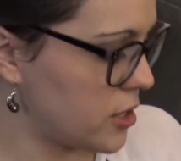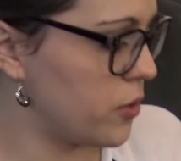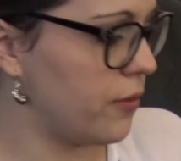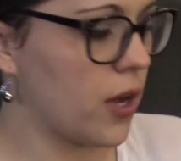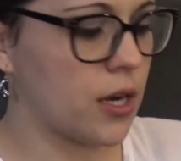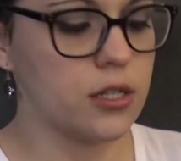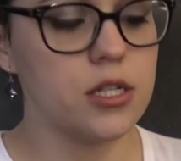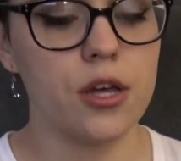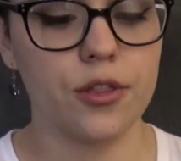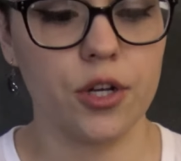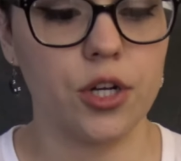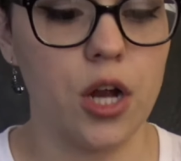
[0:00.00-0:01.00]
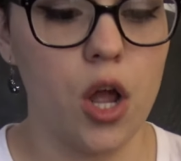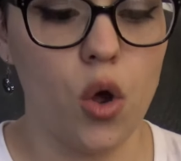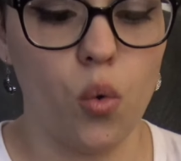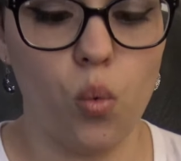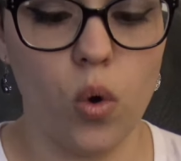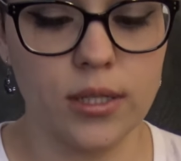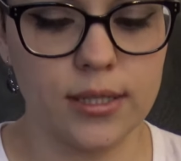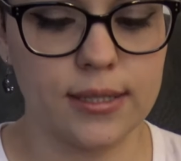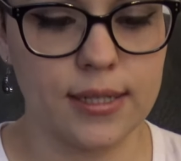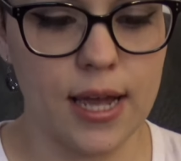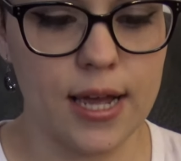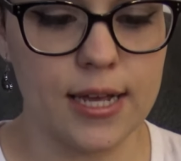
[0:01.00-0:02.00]
so we've got another
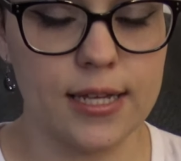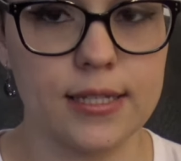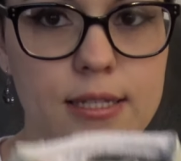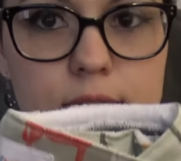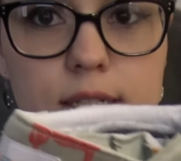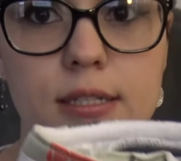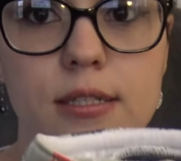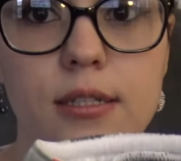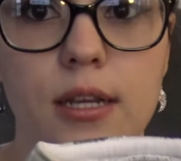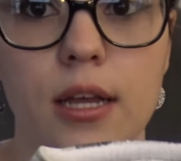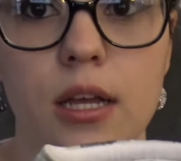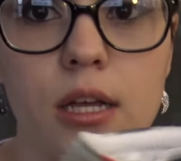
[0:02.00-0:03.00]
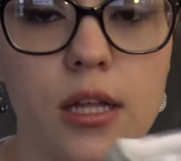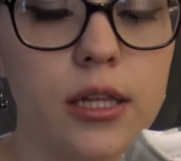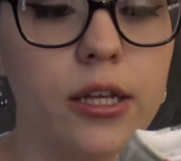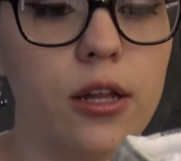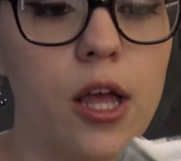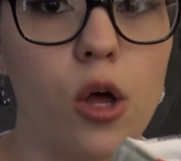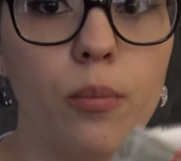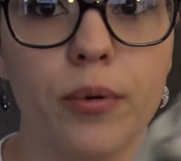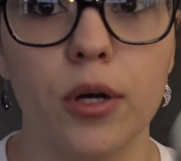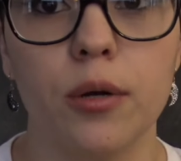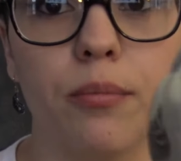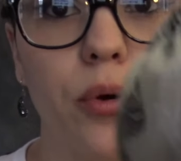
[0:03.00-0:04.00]
one-size Little
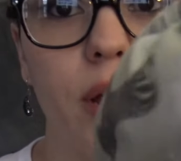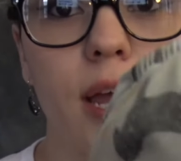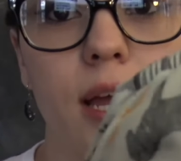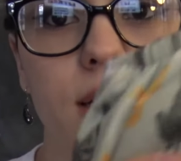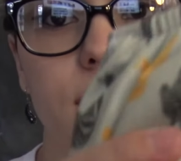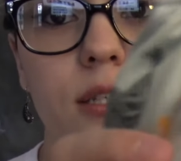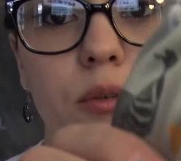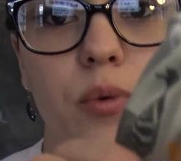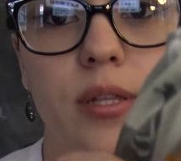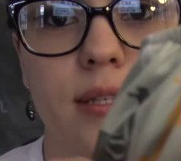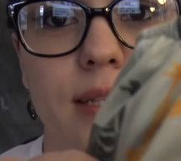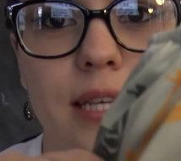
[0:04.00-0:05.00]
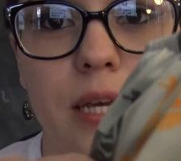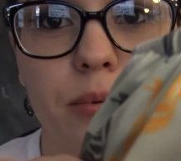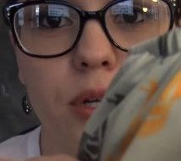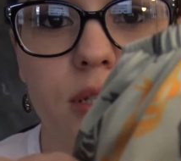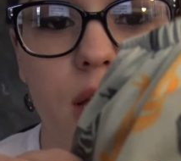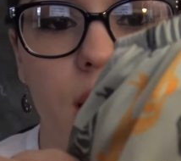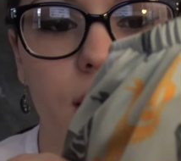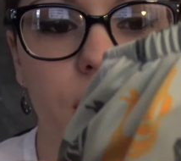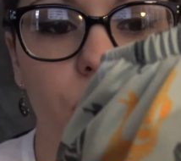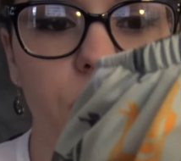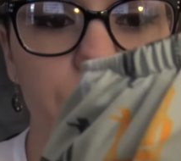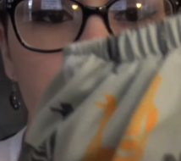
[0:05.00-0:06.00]
Helper brand with zebras on
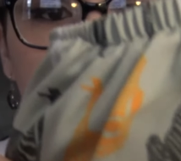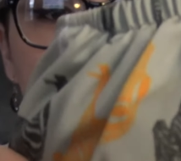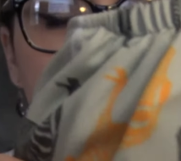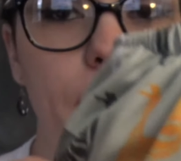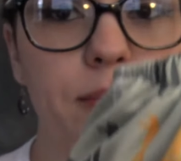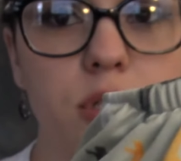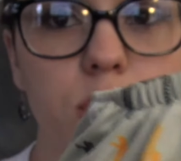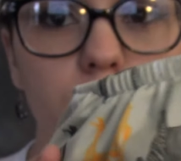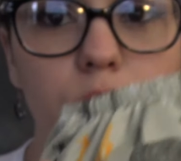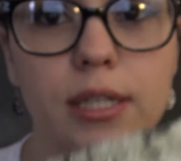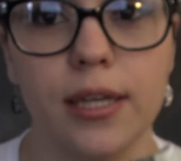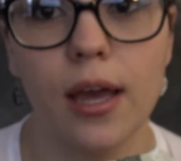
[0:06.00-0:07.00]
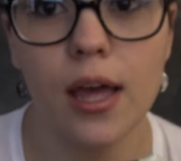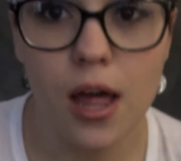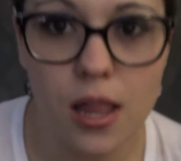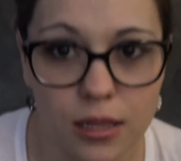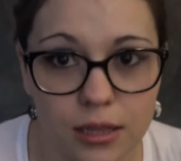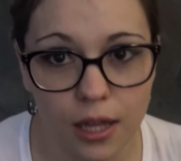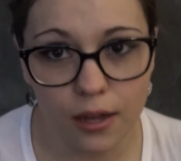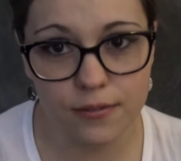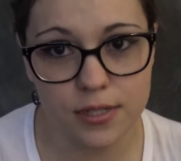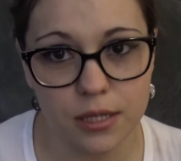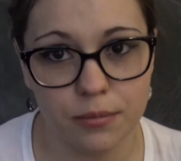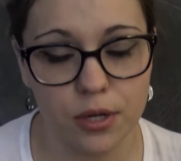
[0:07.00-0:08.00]
it, which I absolutely love
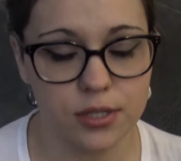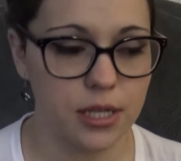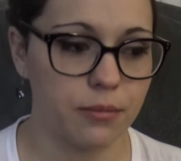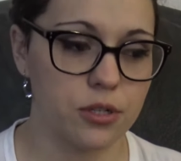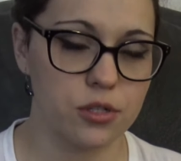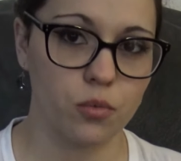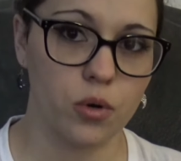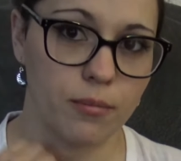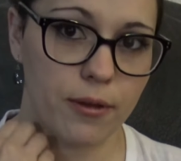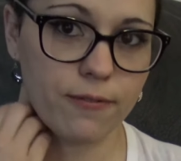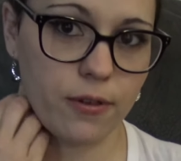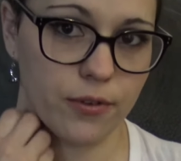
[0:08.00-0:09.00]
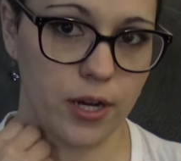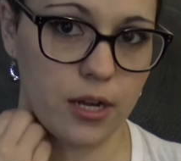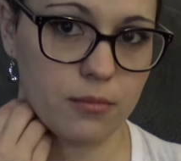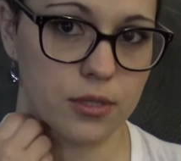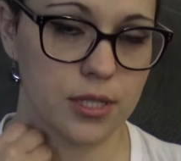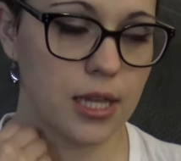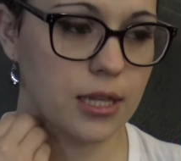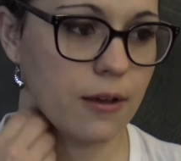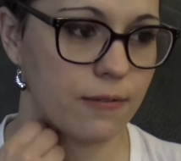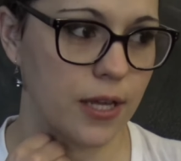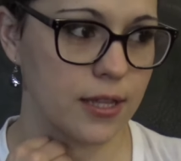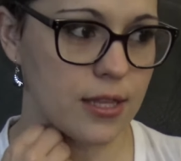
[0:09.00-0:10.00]
zebras. Zebras are one of my favorite animals. I
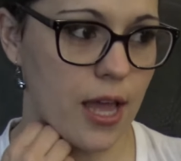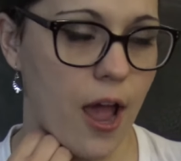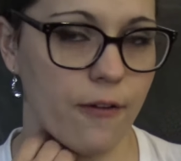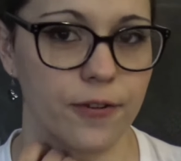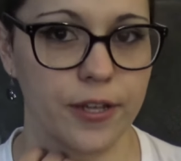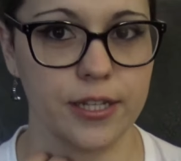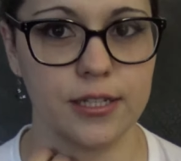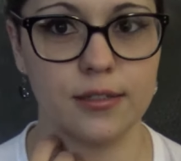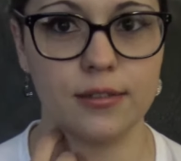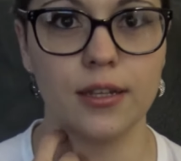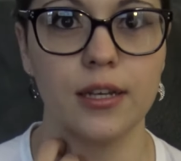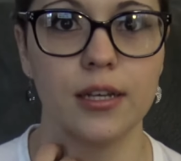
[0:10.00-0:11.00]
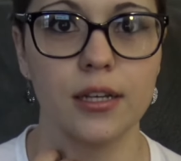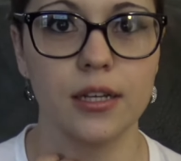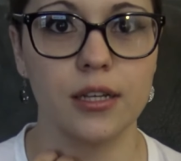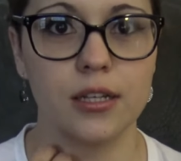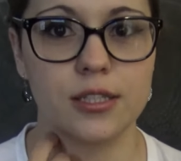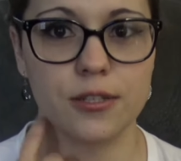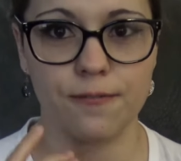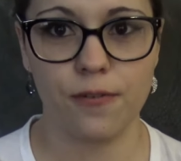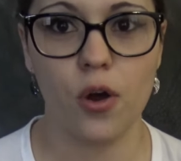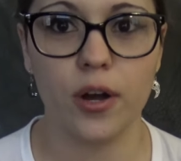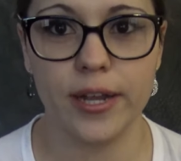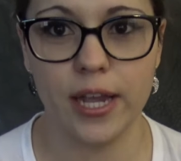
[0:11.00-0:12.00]
love like the African
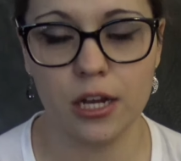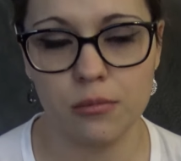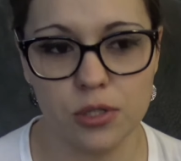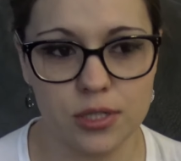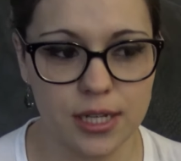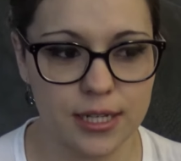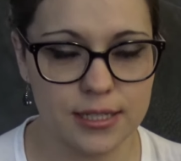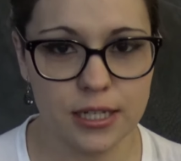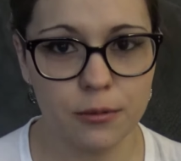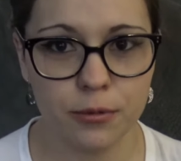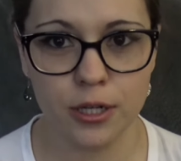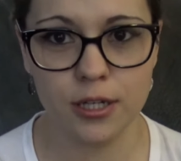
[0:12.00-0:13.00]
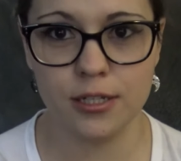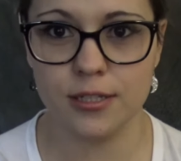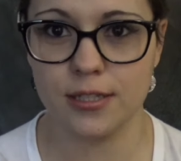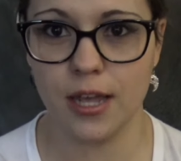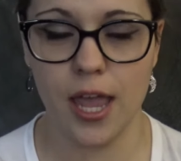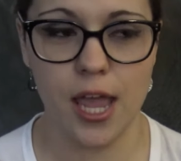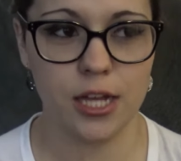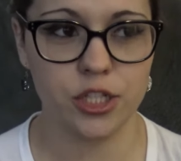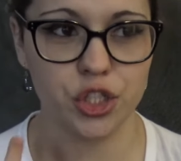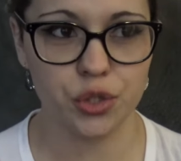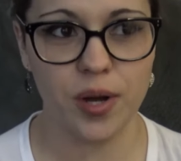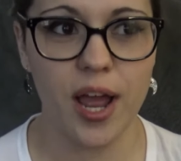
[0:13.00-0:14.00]
safari animals like zebras and
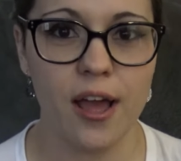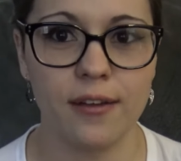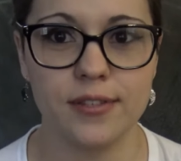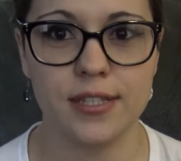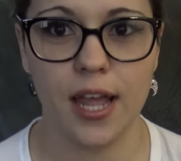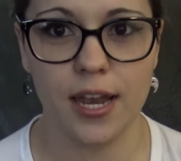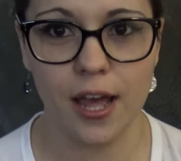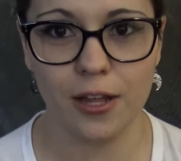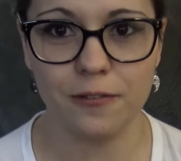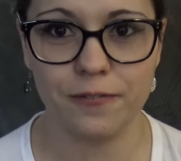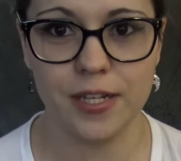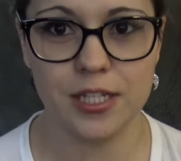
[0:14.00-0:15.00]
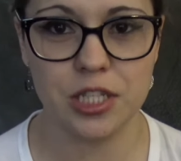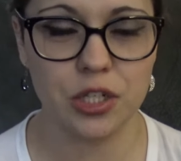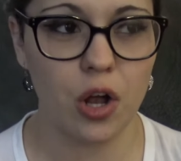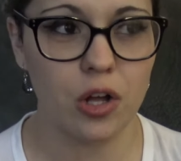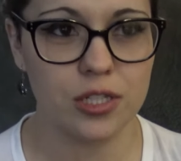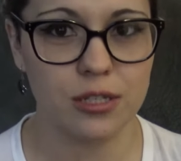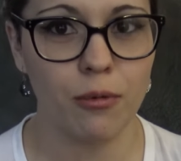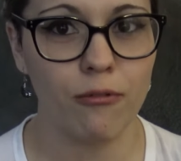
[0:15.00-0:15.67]
giraffes and elephants. They're all some